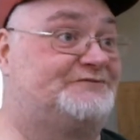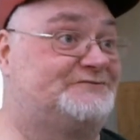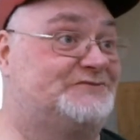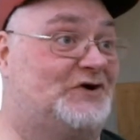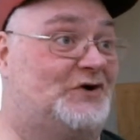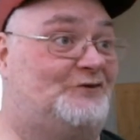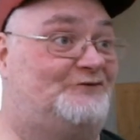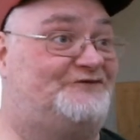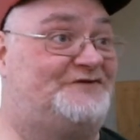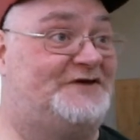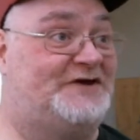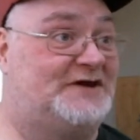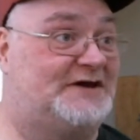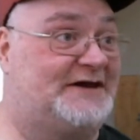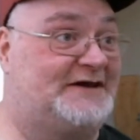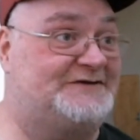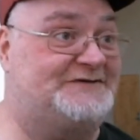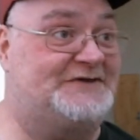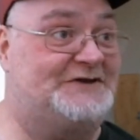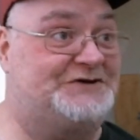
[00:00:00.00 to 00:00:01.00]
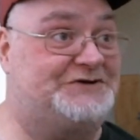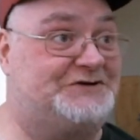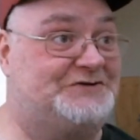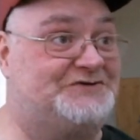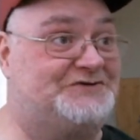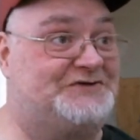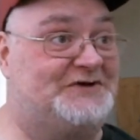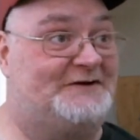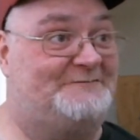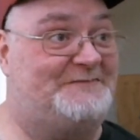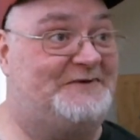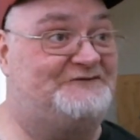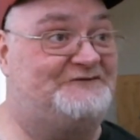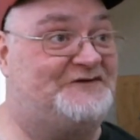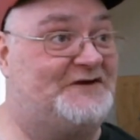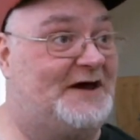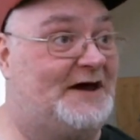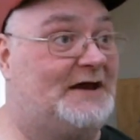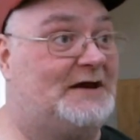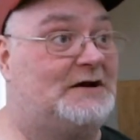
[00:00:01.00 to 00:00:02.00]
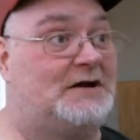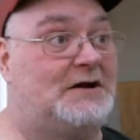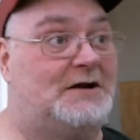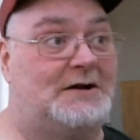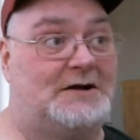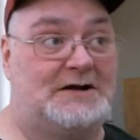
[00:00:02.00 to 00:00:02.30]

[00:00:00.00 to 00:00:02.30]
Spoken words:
hopefully a guest that shows up. If not,